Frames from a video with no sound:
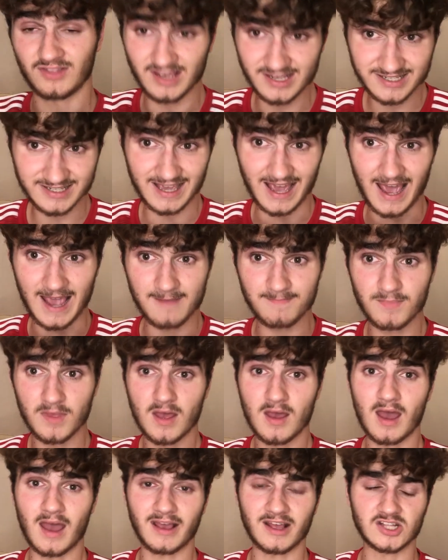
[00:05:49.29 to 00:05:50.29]
this game
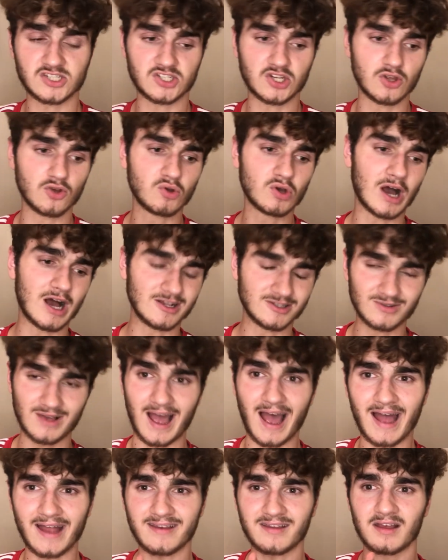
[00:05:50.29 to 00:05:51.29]
against Newcastle
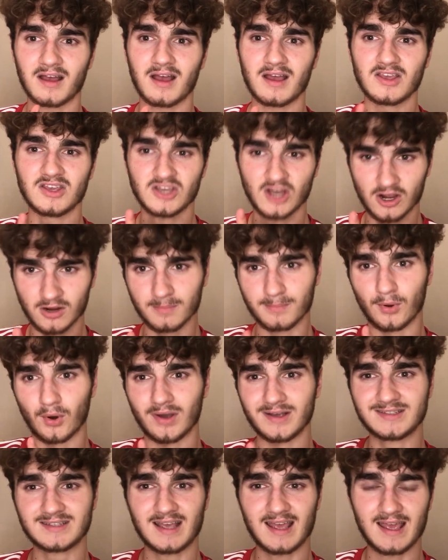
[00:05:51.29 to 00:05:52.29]
and Young
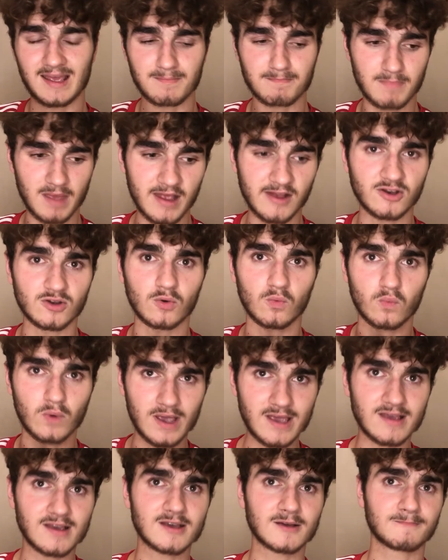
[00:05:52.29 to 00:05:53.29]
Boys
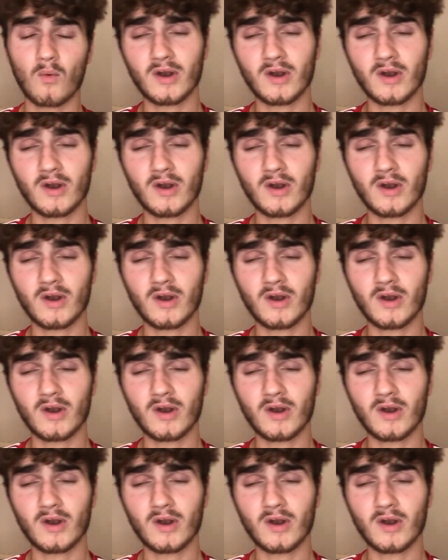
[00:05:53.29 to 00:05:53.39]
midweek.